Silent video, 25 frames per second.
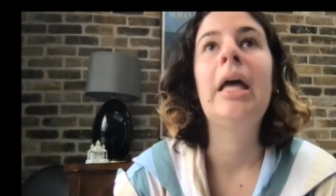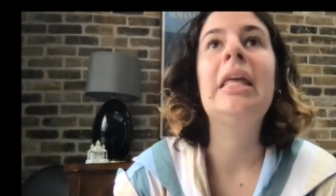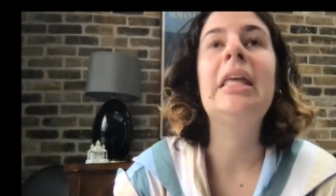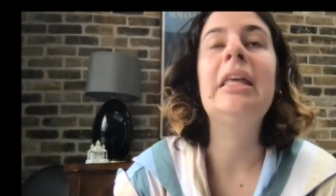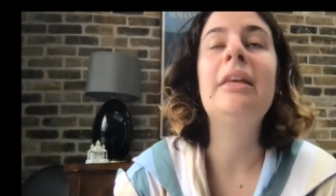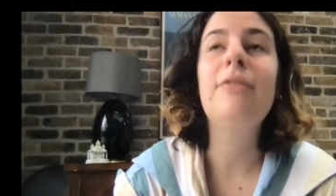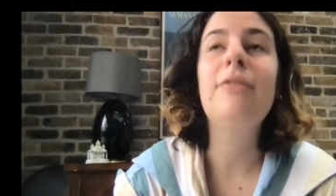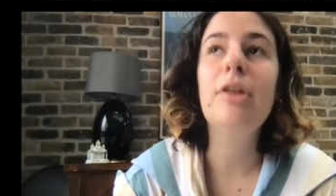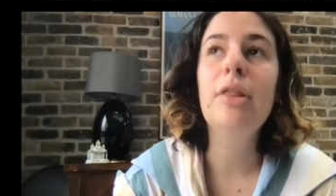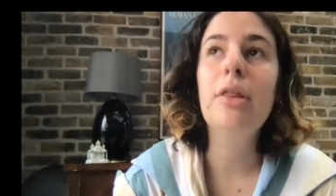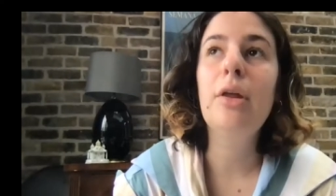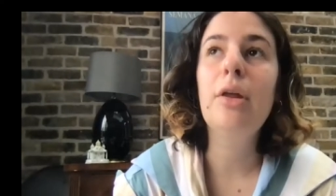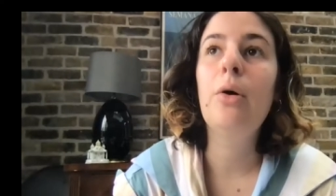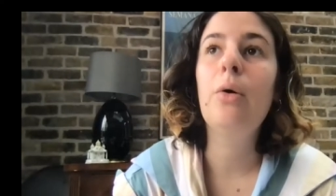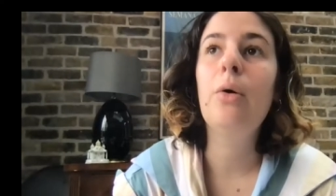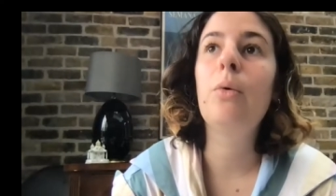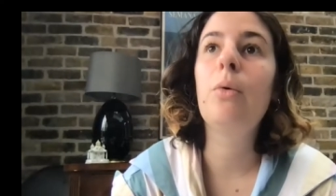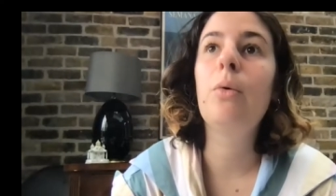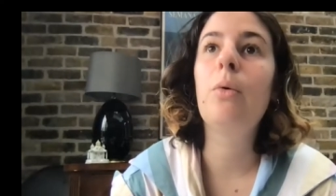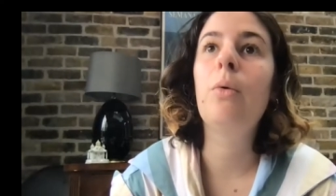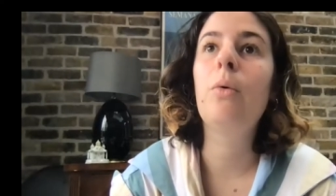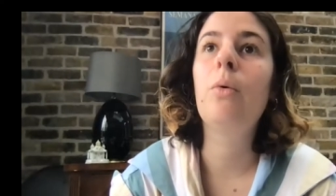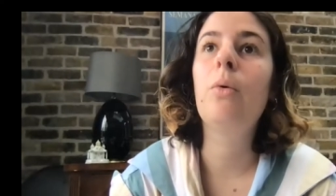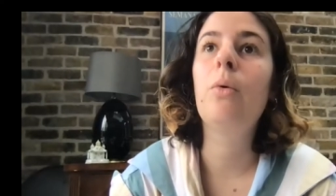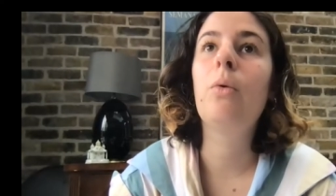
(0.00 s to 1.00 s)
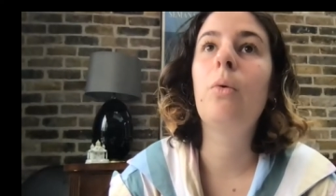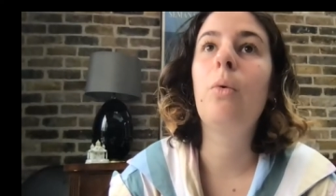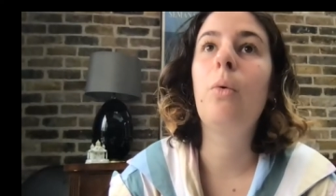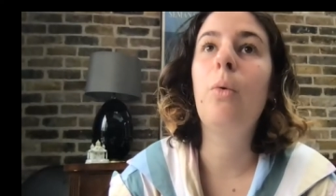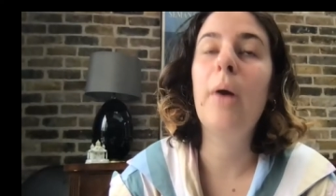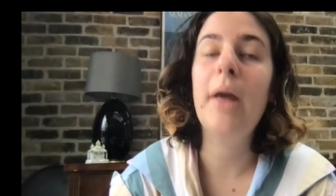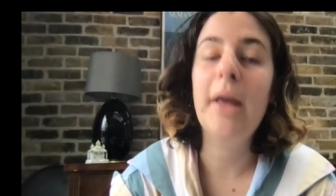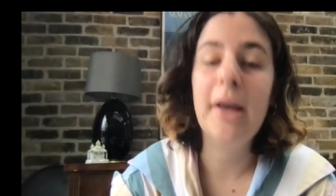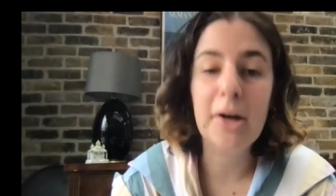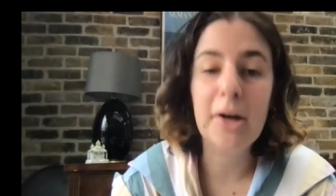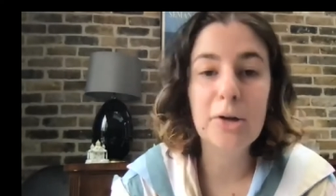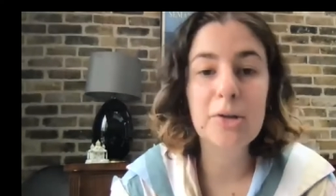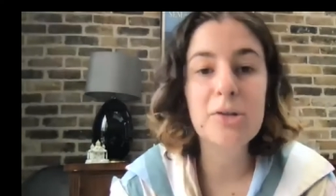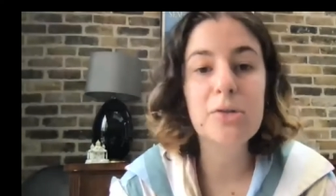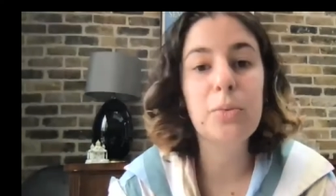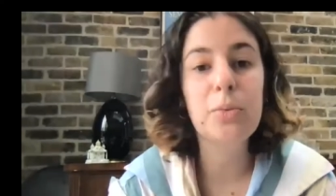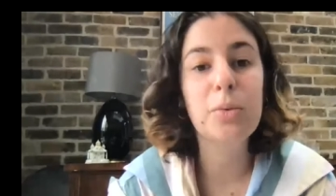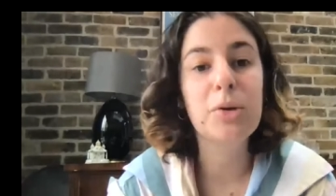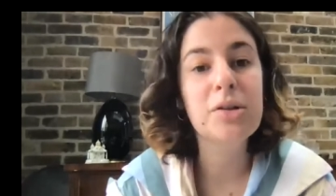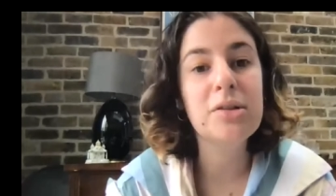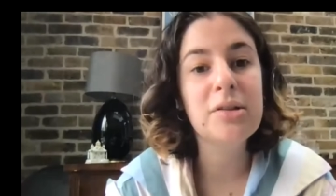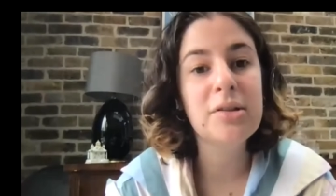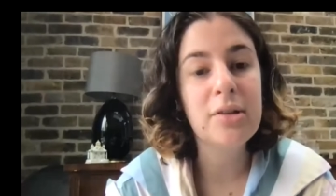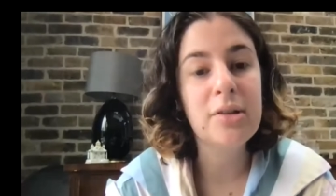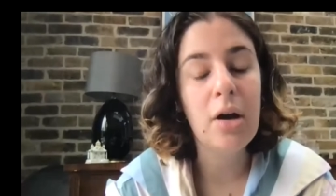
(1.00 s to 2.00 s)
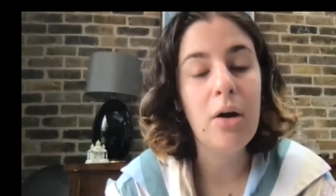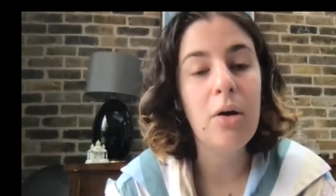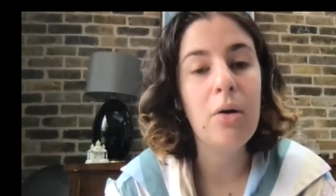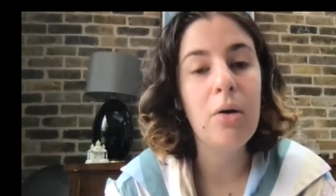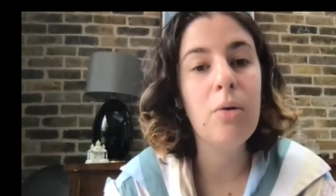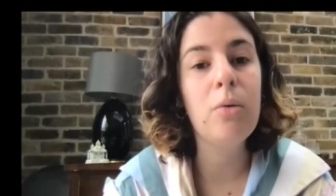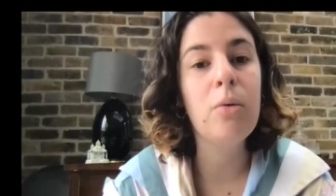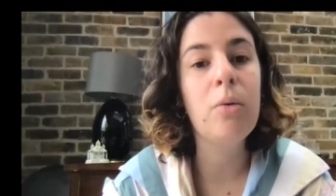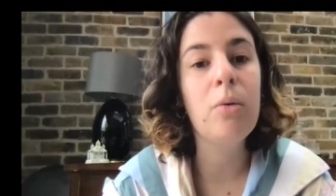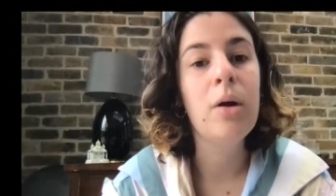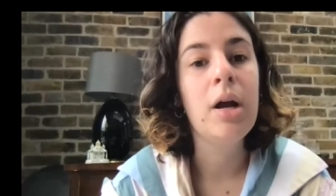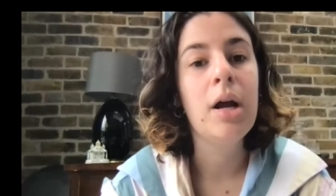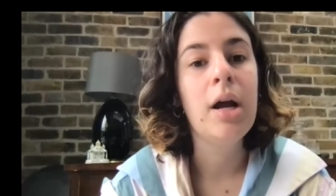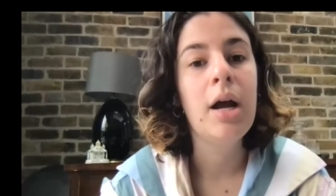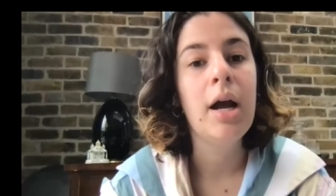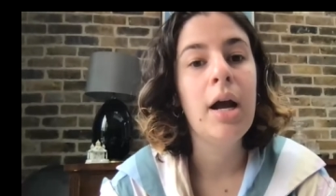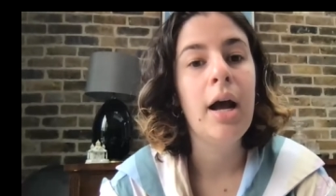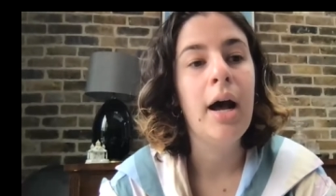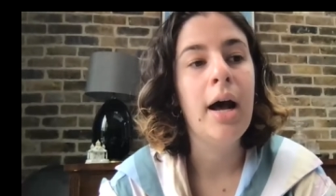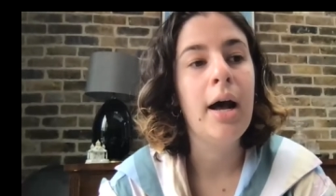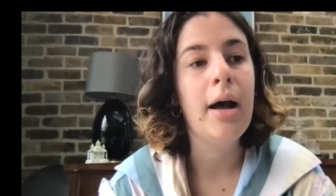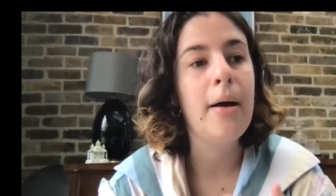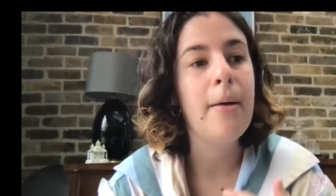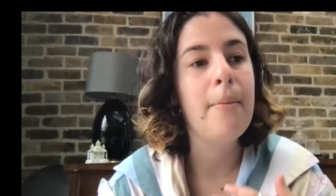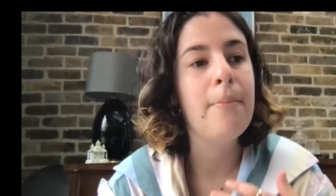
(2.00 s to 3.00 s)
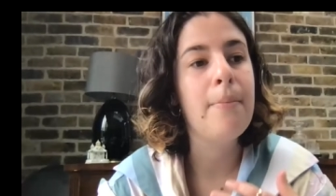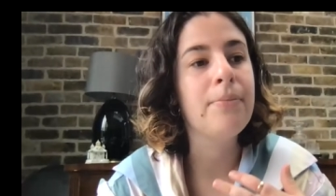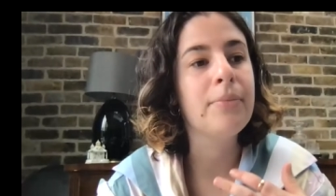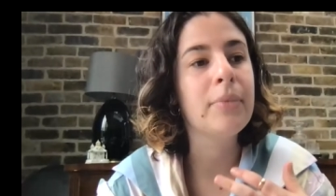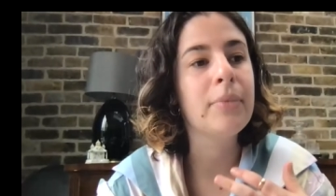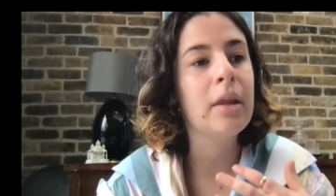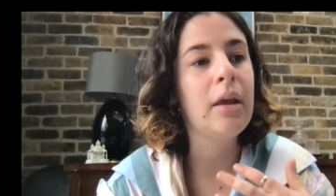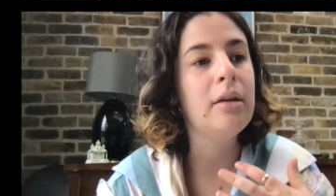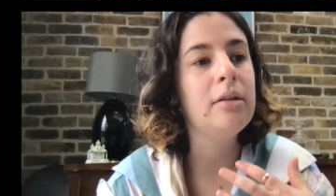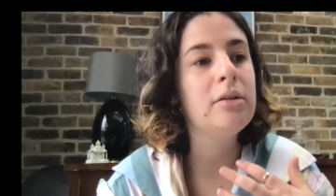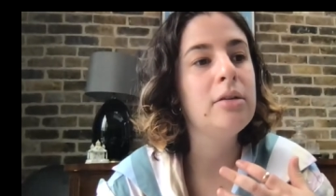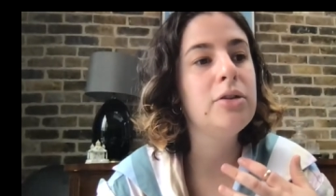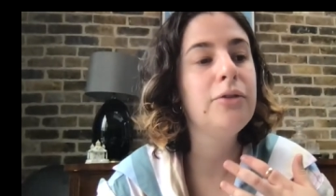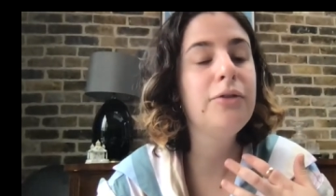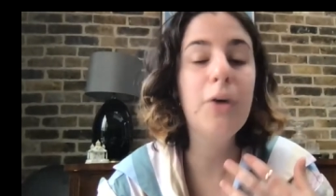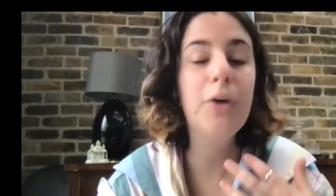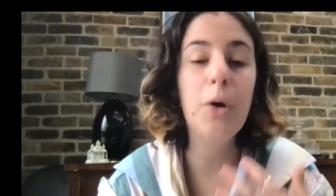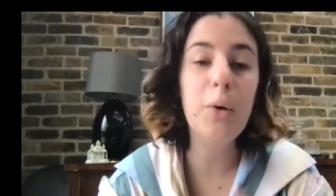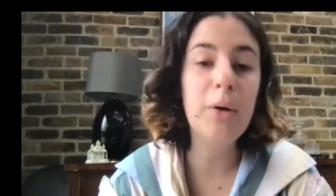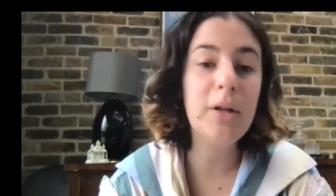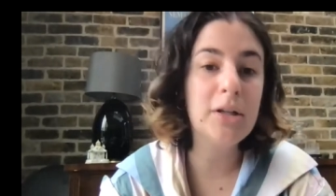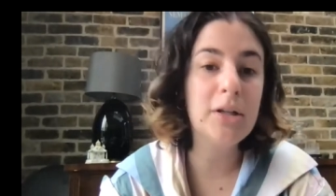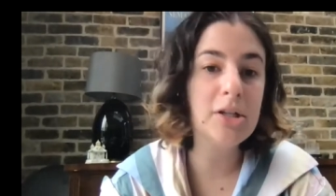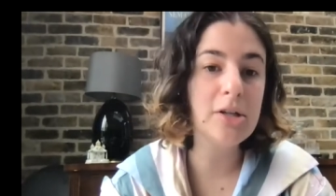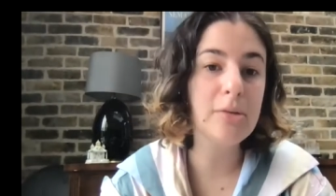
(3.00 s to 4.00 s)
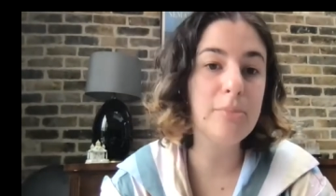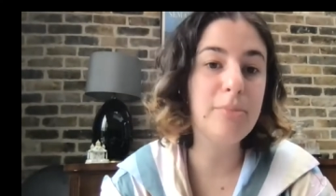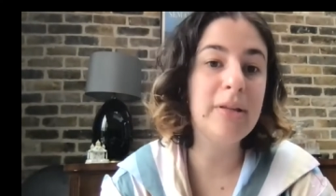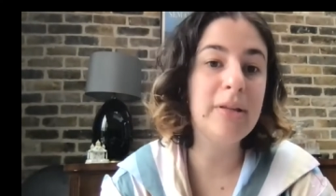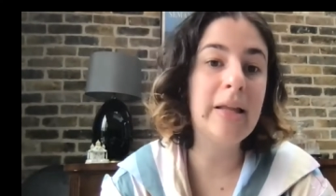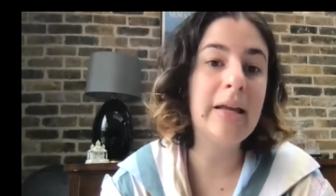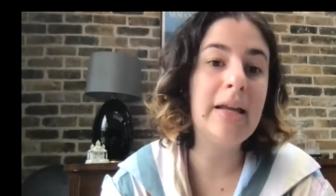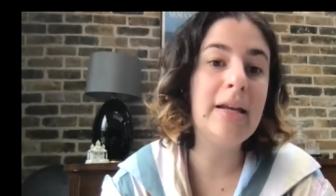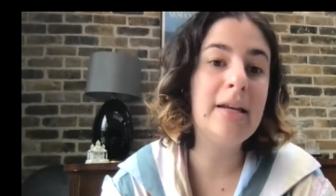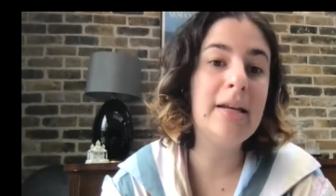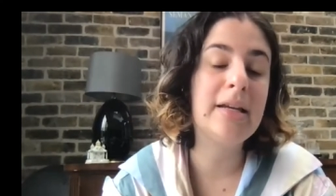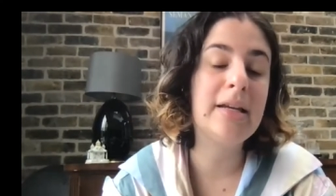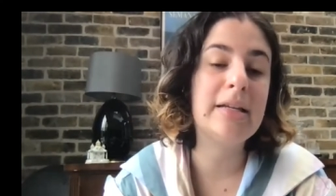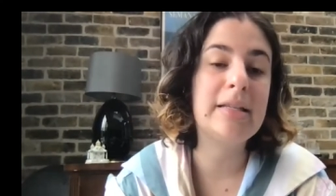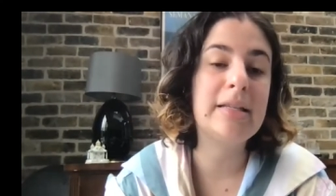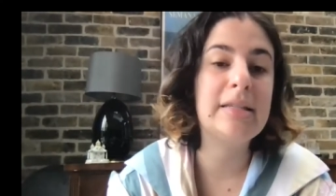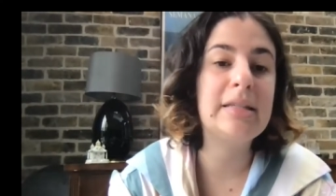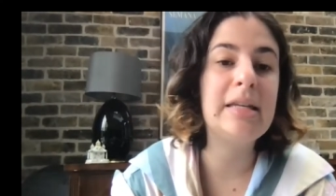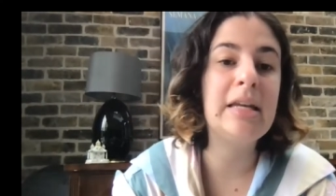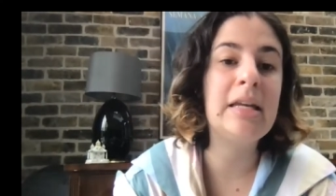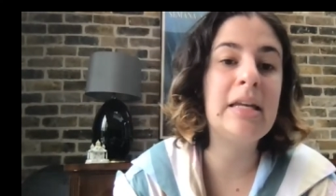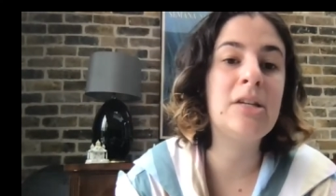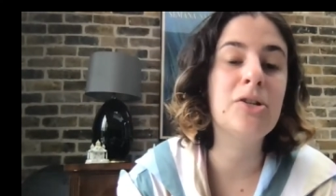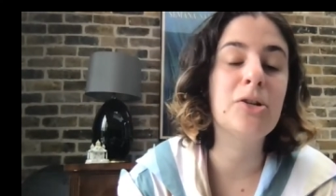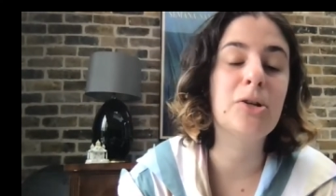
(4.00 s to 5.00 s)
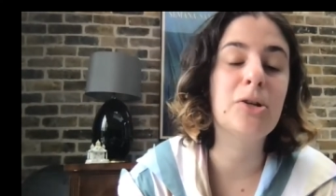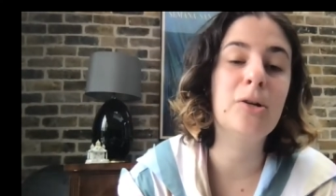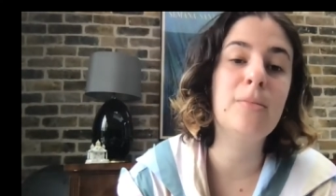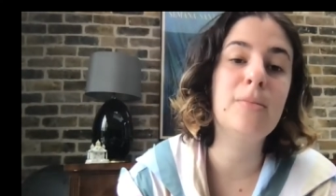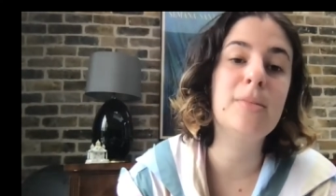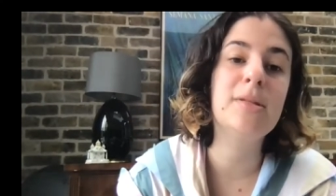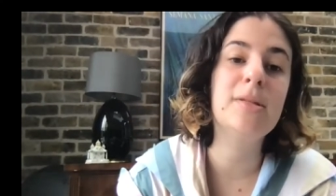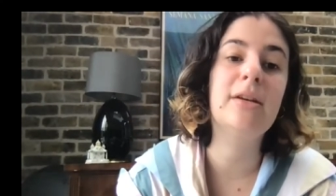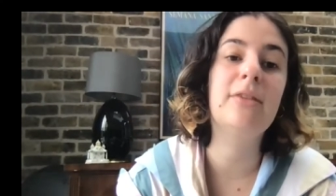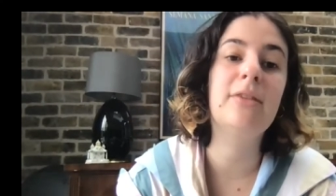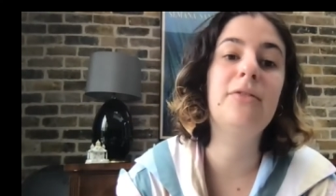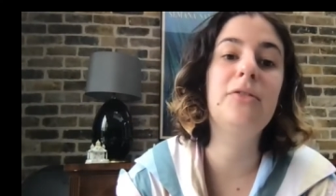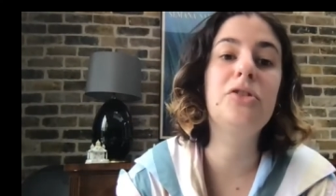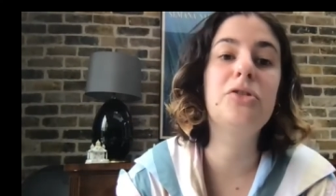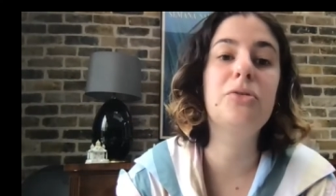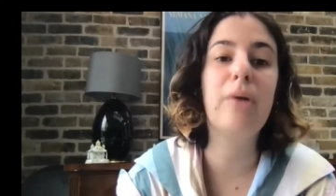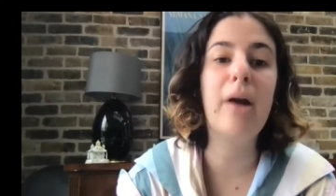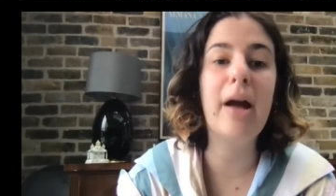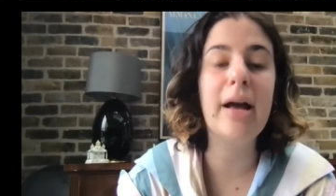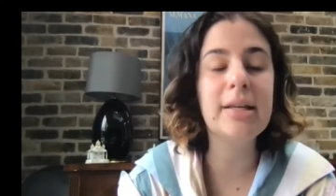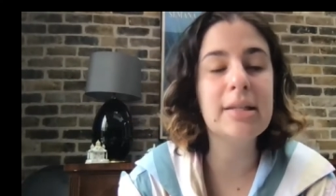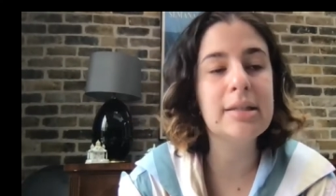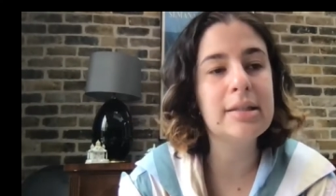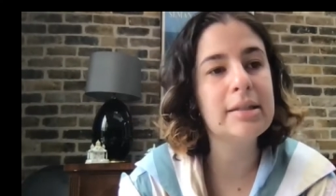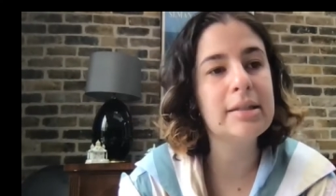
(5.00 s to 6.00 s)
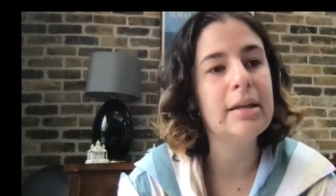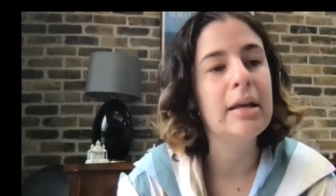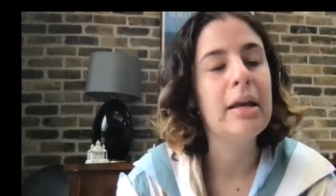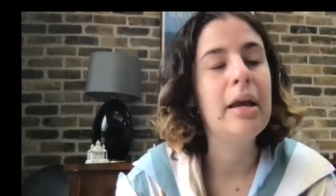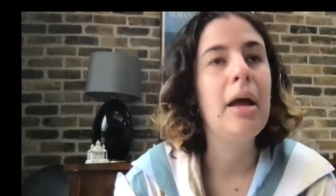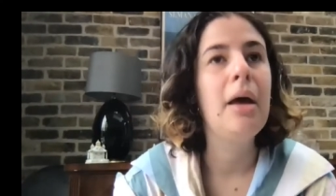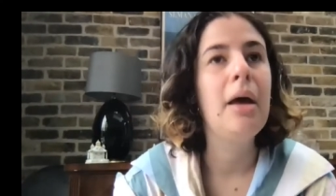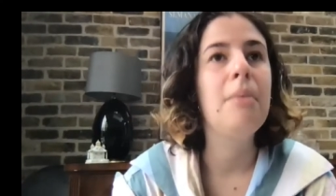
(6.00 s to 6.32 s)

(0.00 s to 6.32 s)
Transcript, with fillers: even though Quakers were so um, devoted to plainness in terms of dress,